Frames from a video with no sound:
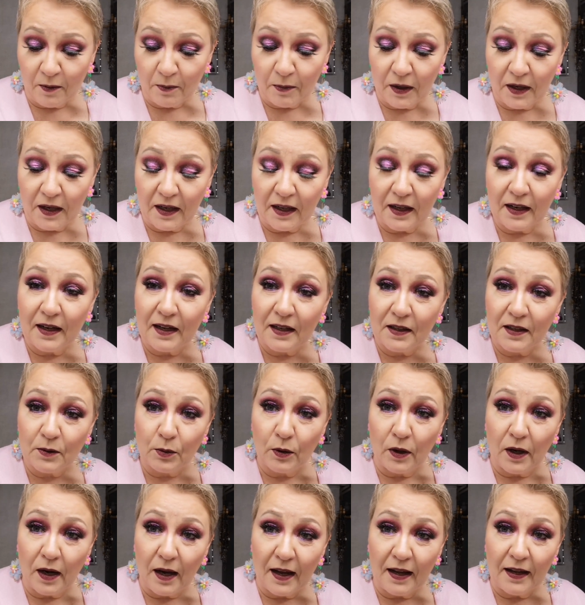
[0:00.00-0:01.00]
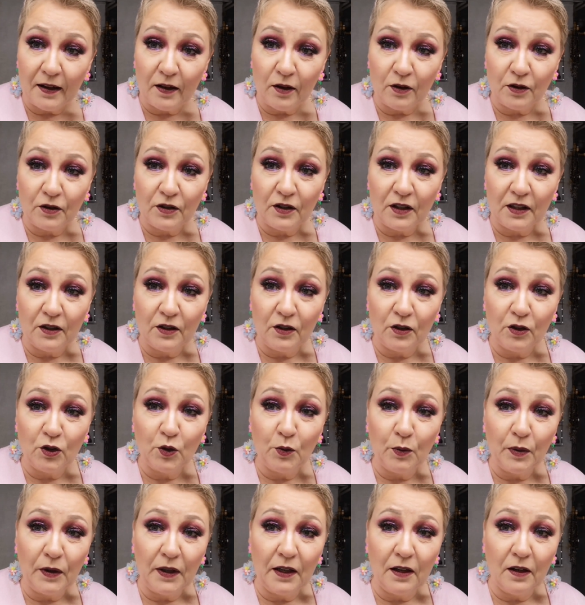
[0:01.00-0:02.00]
But it is what I consider
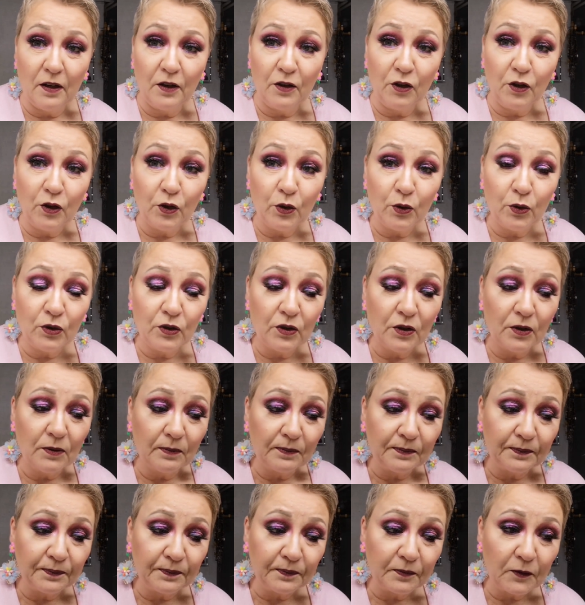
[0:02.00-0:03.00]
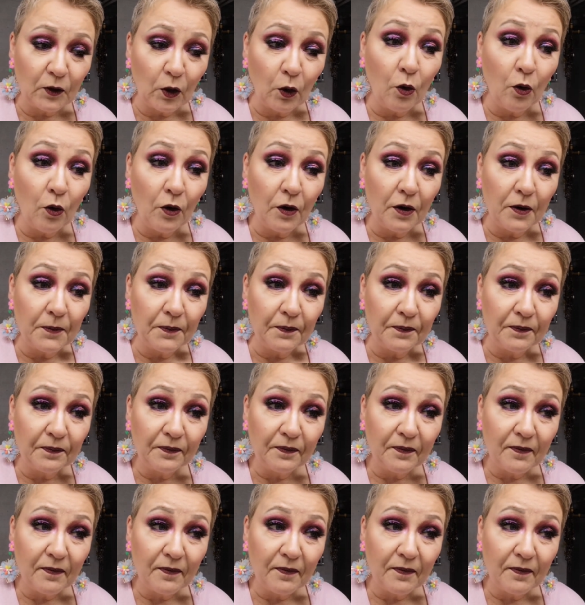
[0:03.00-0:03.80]
to be a nude, or